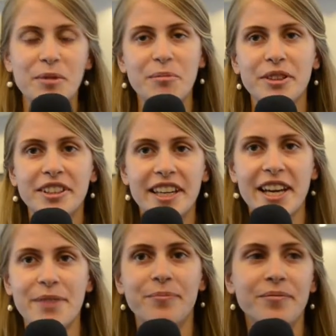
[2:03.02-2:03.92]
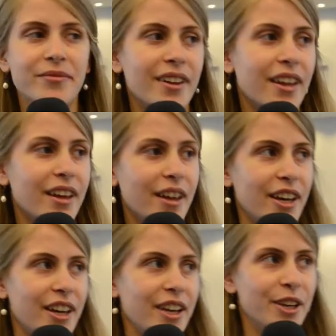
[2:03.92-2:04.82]
people came.
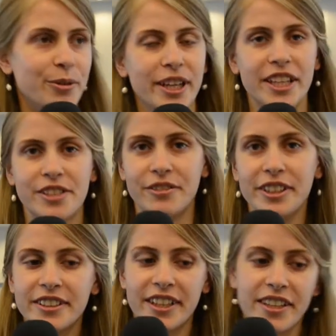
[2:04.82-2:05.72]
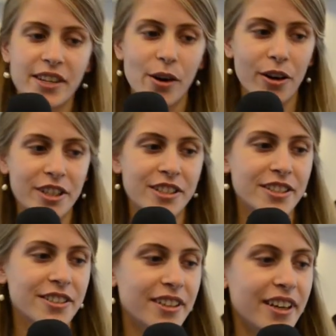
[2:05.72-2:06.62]
We had really nice hosts,